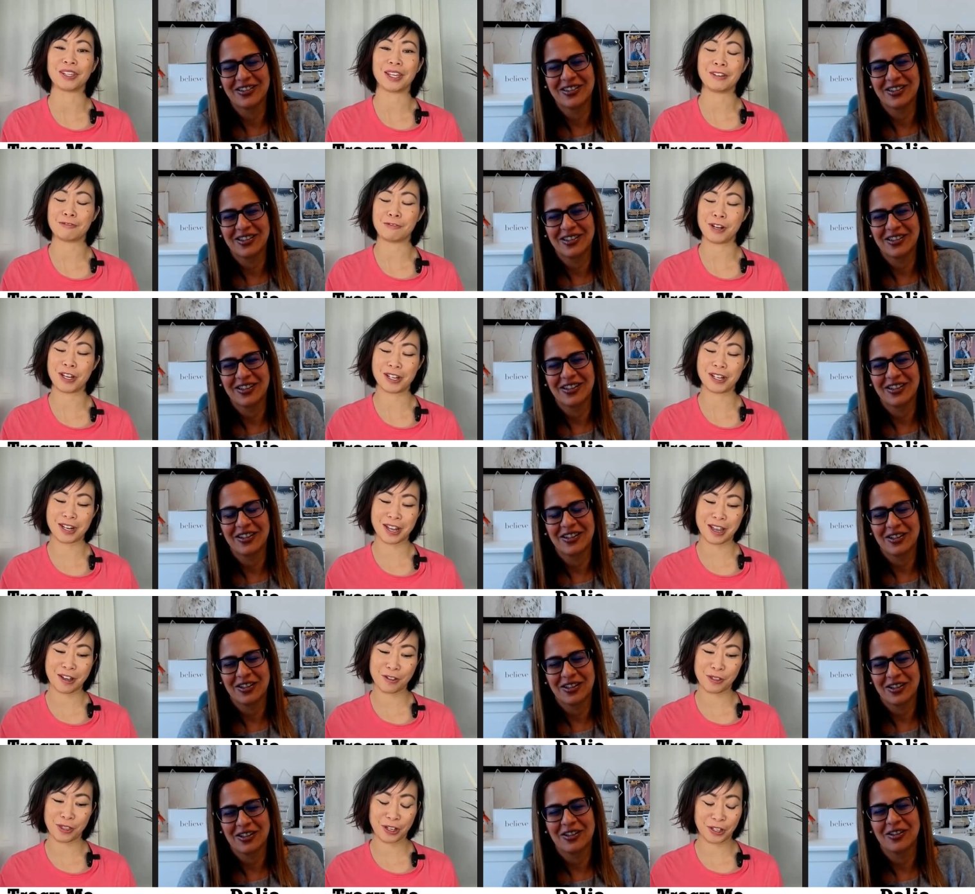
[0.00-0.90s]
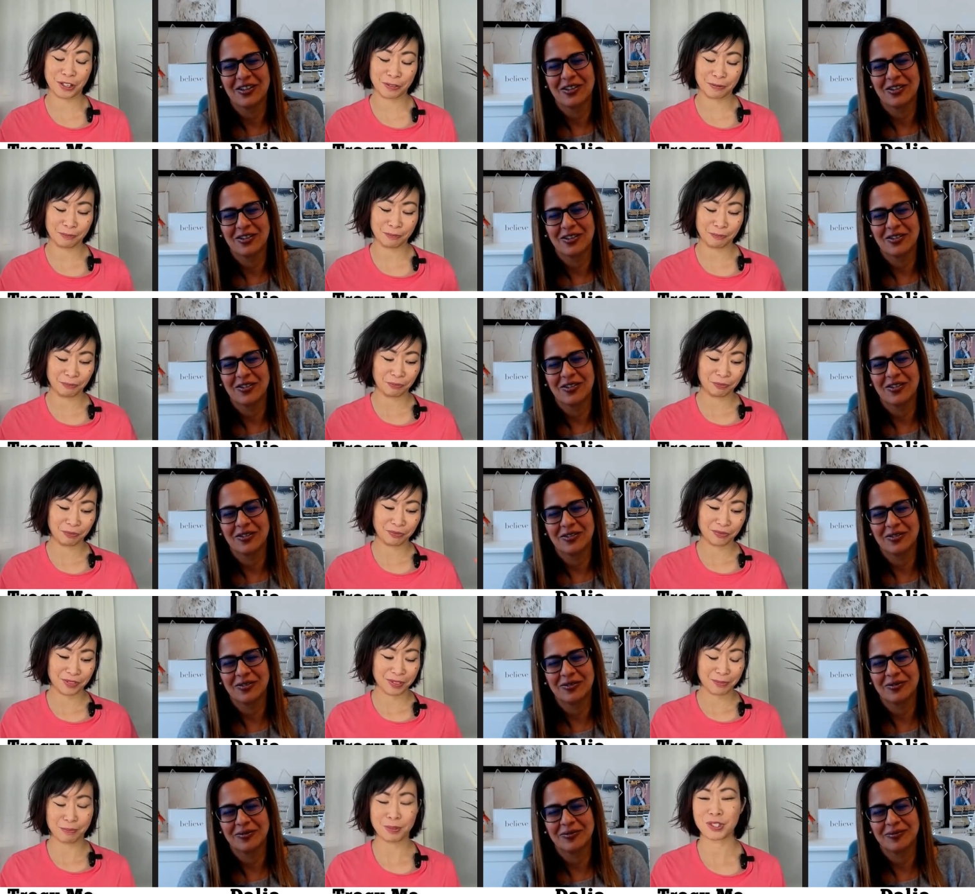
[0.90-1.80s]
Speaker 1: Okay, right now they're
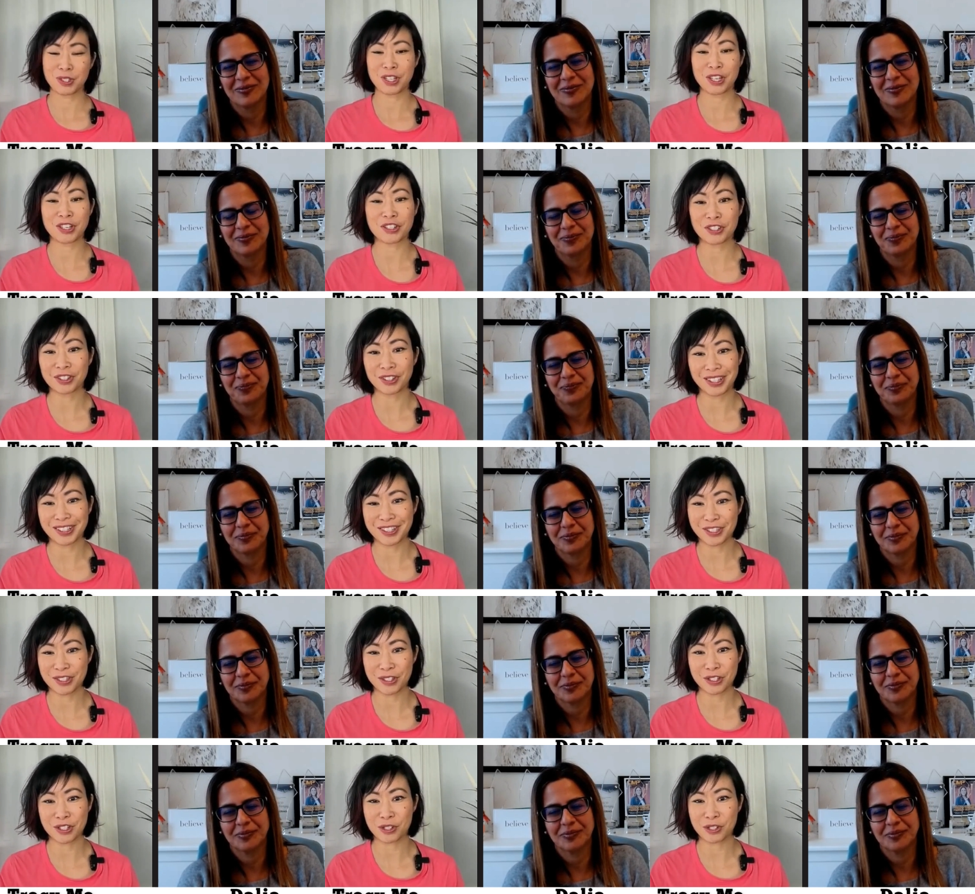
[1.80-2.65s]
potentially in a